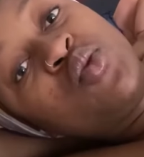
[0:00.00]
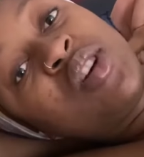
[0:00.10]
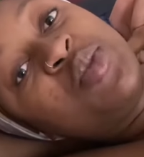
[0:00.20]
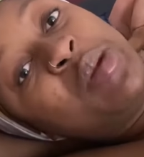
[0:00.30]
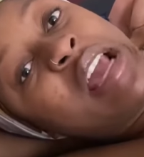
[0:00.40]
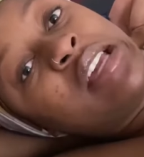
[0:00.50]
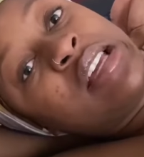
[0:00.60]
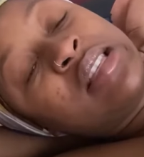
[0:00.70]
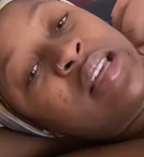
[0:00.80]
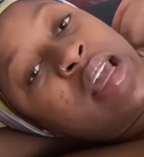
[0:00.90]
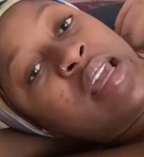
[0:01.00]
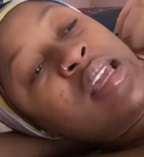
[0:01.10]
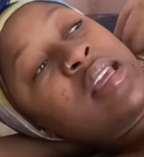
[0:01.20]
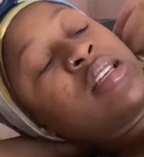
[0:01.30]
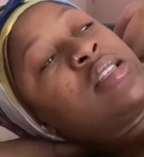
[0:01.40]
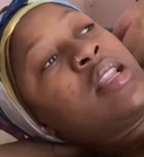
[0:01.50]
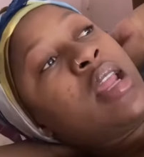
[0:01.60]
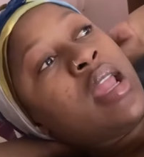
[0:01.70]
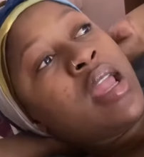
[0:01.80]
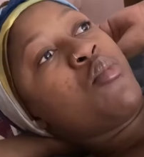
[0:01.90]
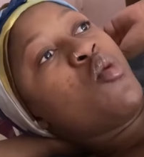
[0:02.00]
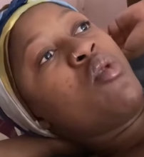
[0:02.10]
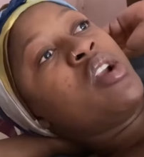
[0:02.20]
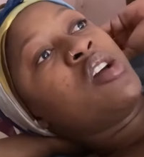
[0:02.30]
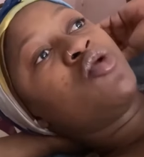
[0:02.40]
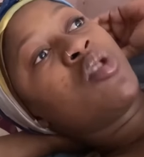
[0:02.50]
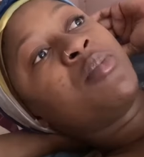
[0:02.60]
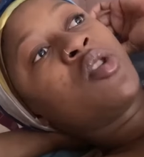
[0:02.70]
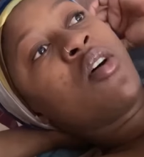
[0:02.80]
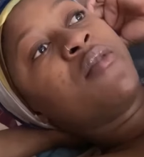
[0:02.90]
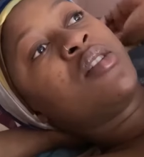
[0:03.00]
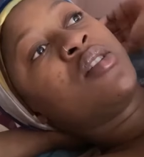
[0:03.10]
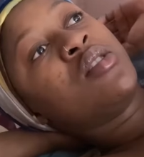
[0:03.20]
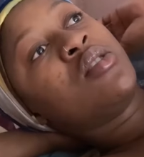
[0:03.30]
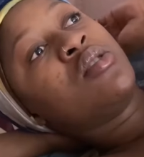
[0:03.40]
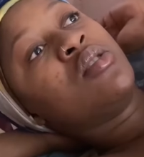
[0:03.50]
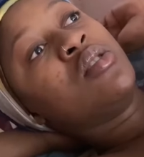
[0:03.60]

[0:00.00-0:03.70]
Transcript: wash blankets hey yesterday when i dropped off the